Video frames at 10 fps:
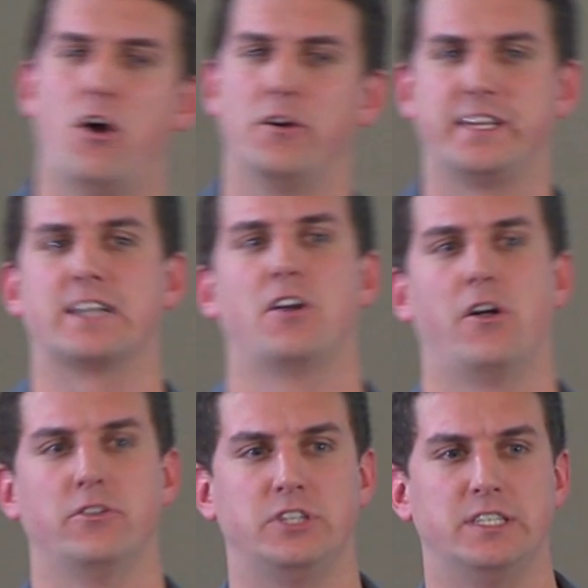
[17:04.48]
our
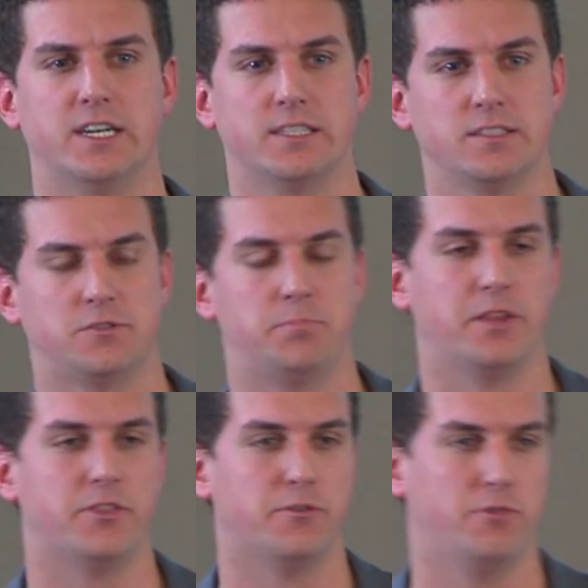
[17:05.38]
technology does,
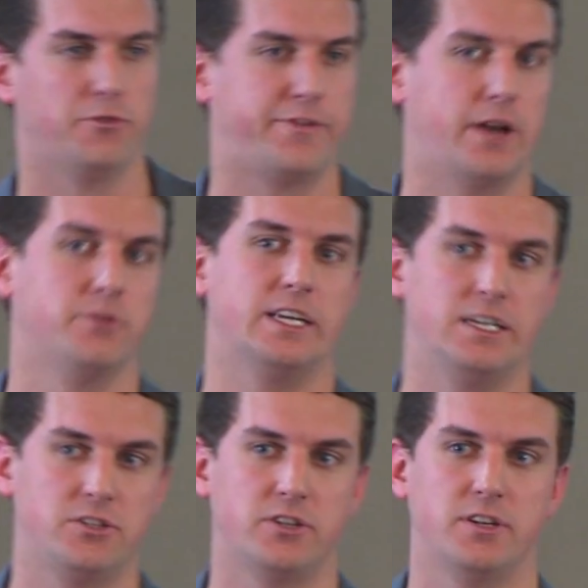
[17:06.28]
but the
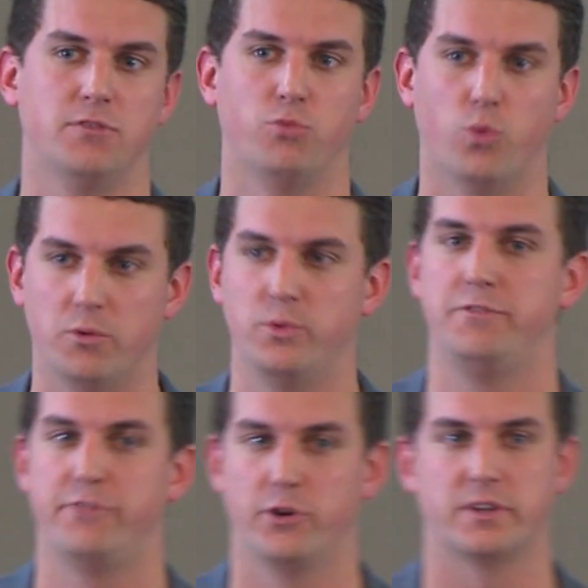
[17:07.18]
foundation of what we
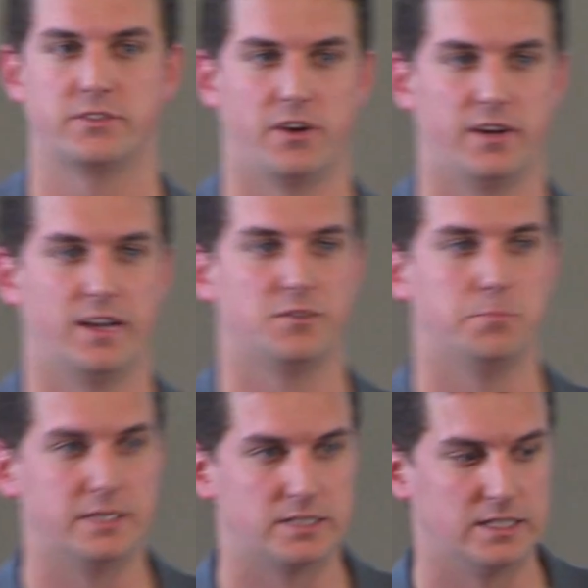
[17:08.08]
focus on as a
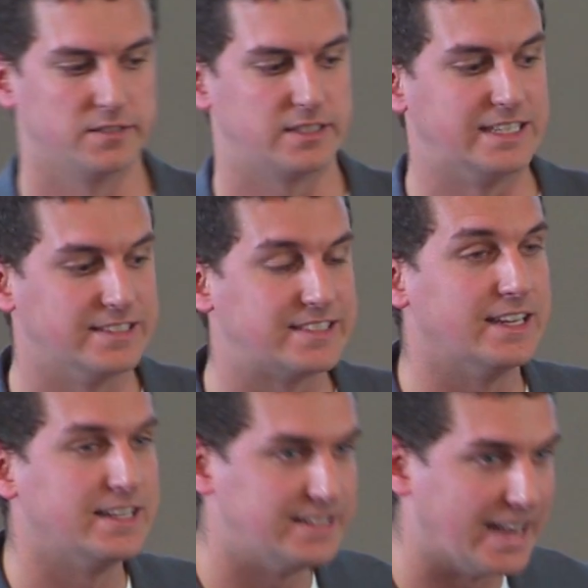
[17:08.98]
business is
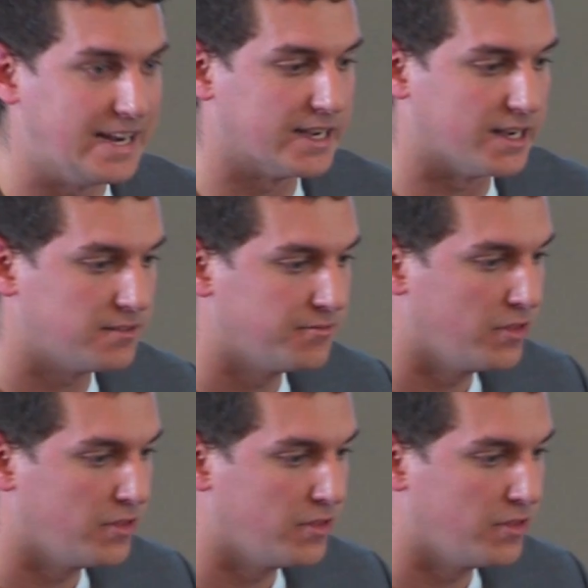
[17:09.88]
data.